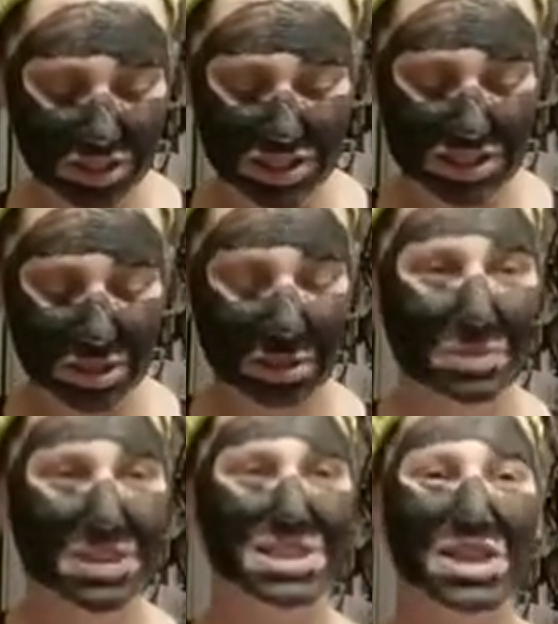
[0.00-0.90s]
this is going to
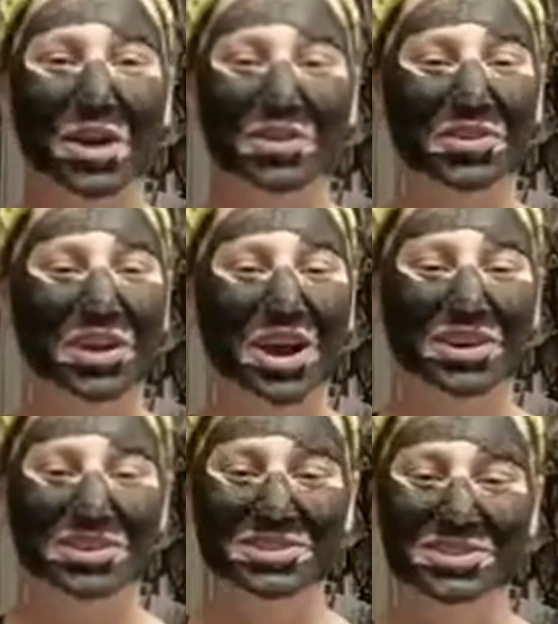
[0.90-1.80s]
be so
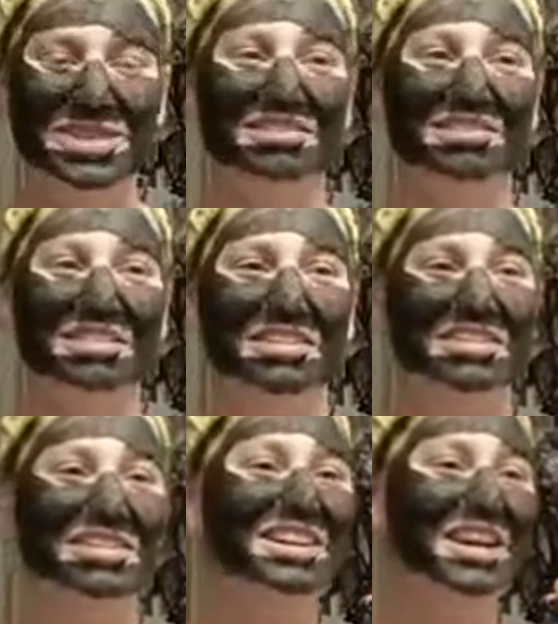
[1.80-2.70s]
gross.
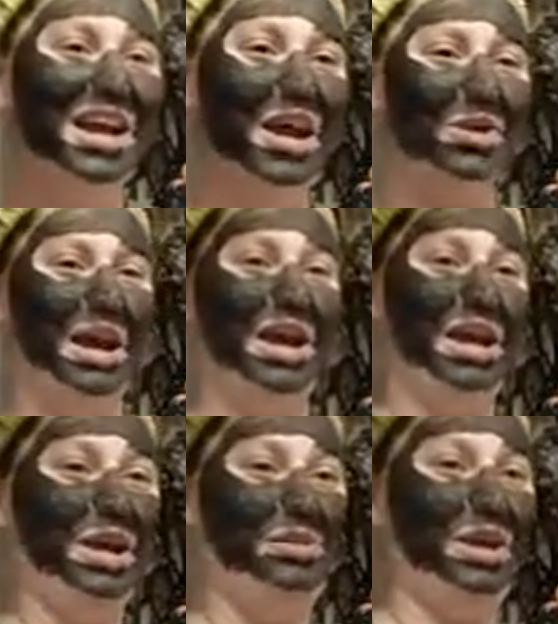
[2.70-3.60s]
Ugh. Okay,
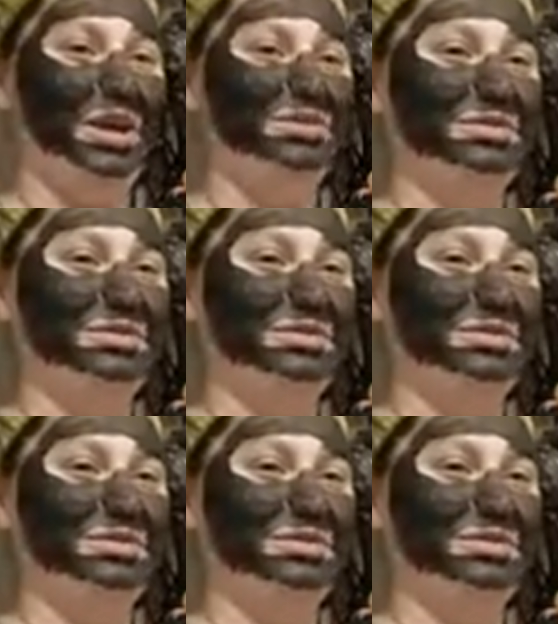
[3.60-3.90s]
here we go.